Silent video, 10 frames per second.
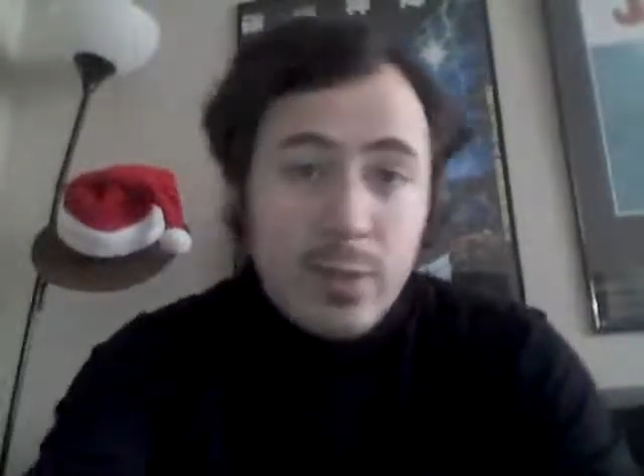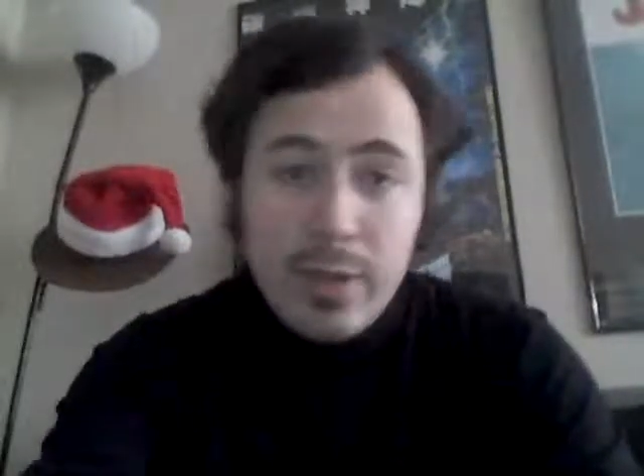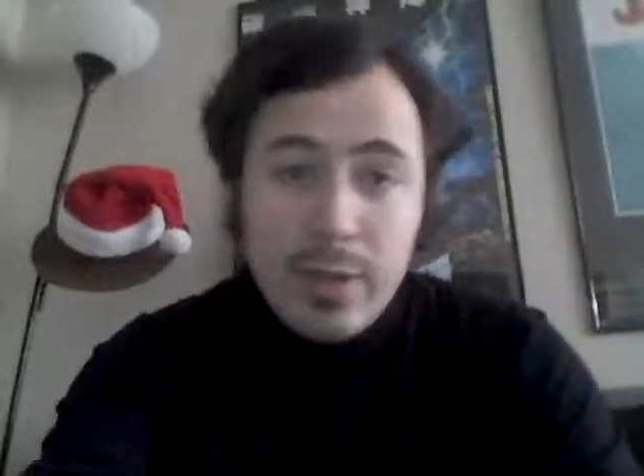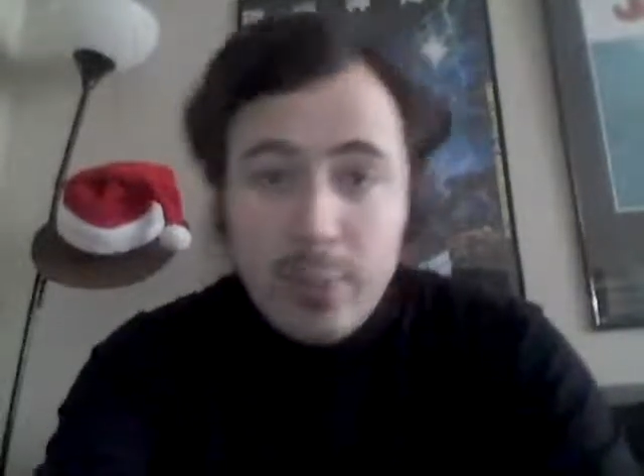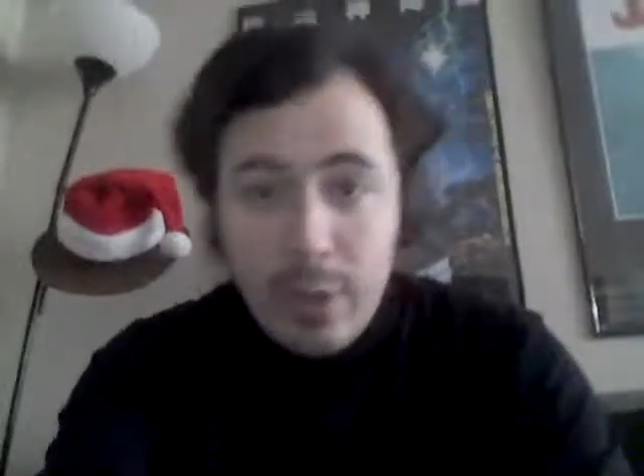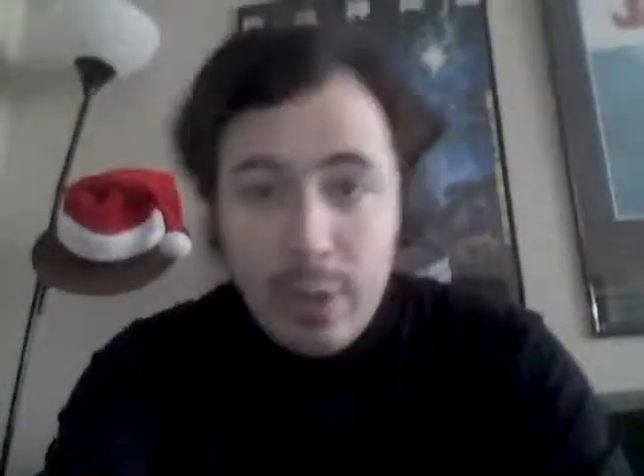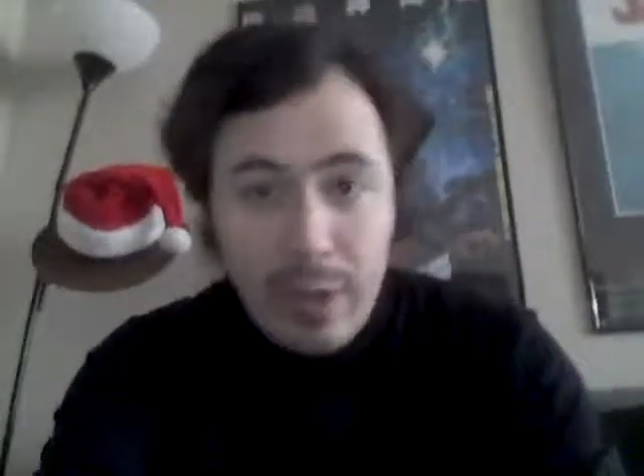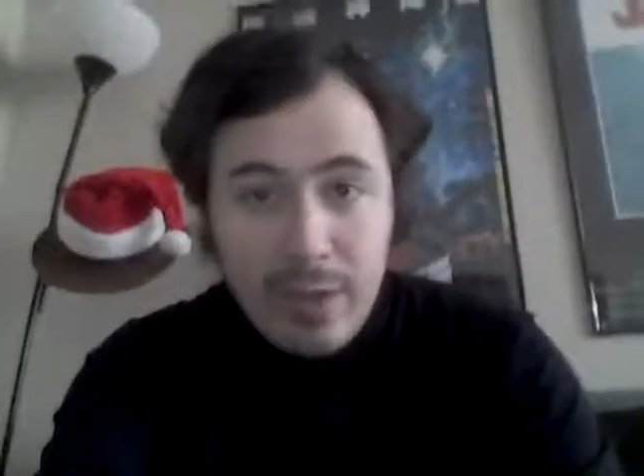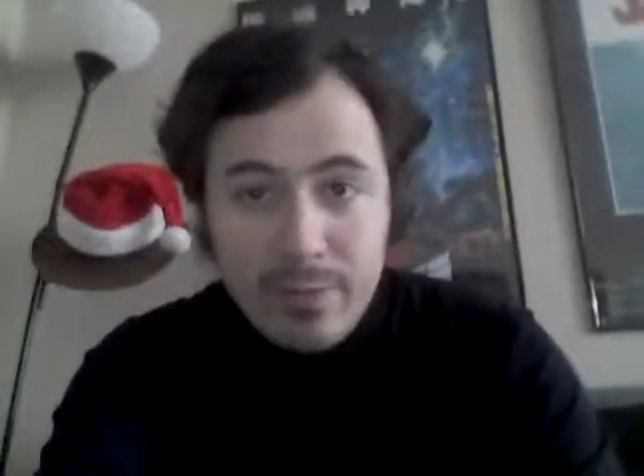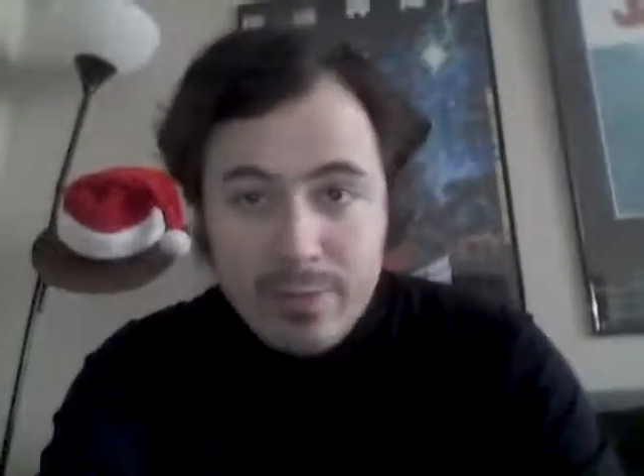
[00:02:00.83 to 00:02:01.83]
doing quite
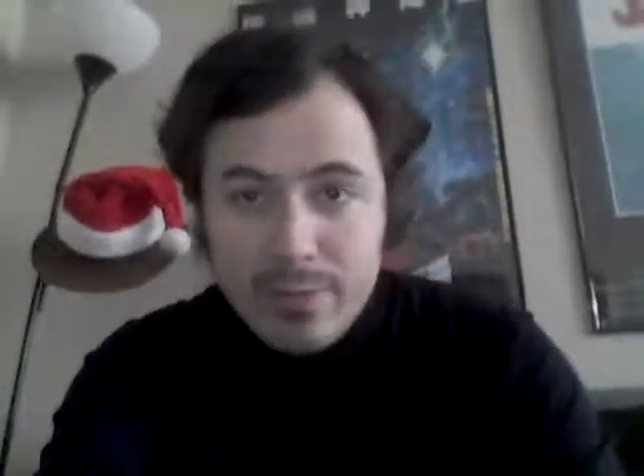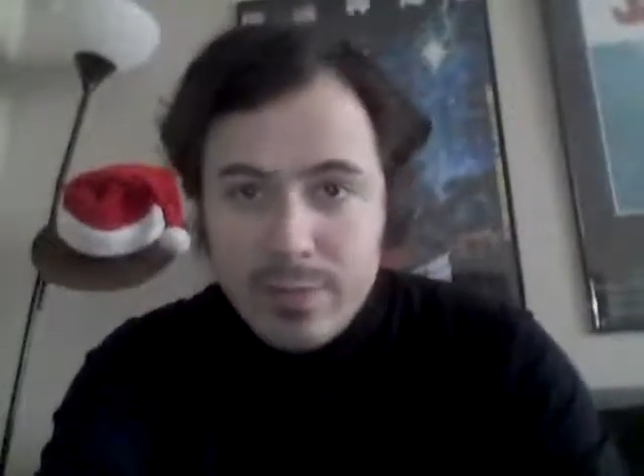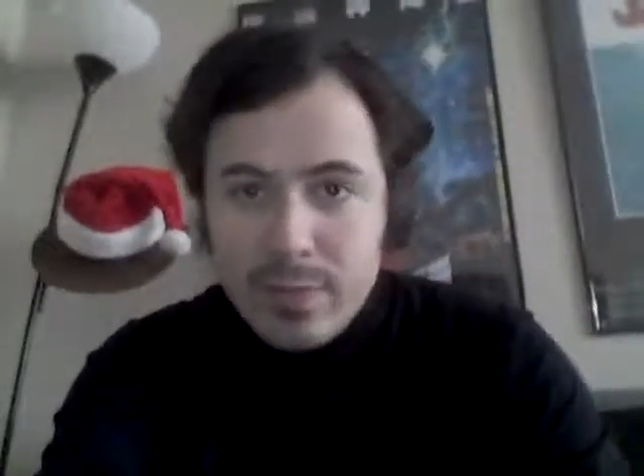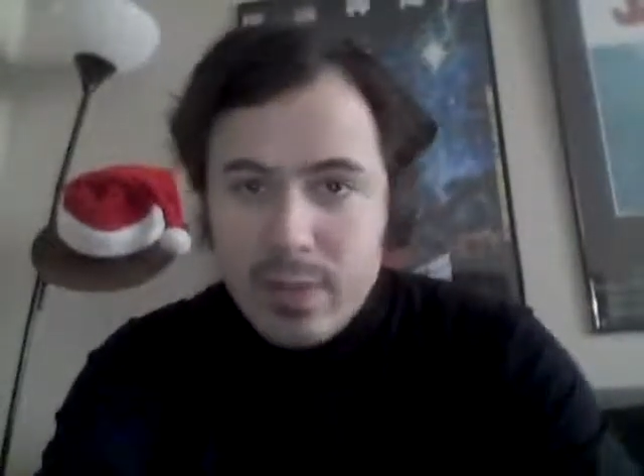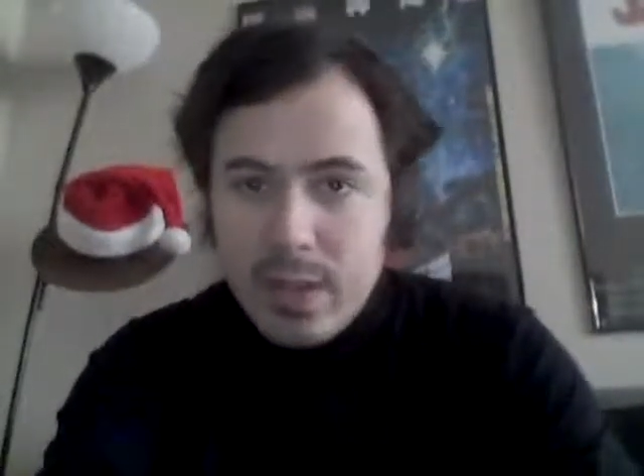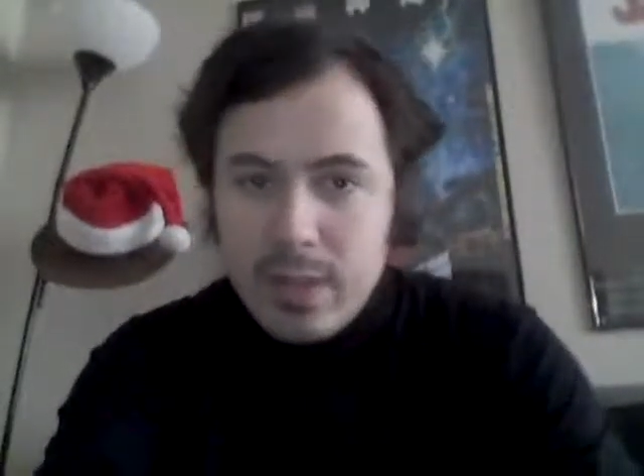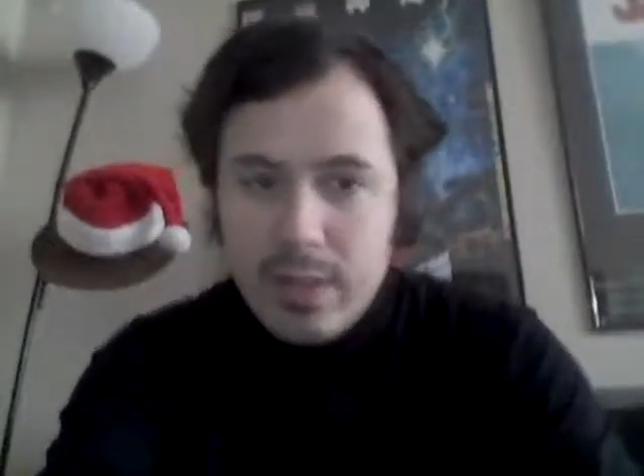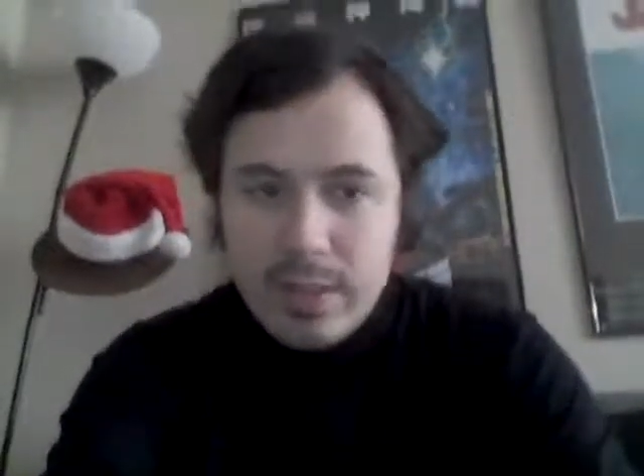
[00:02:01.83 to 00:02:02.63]
well on the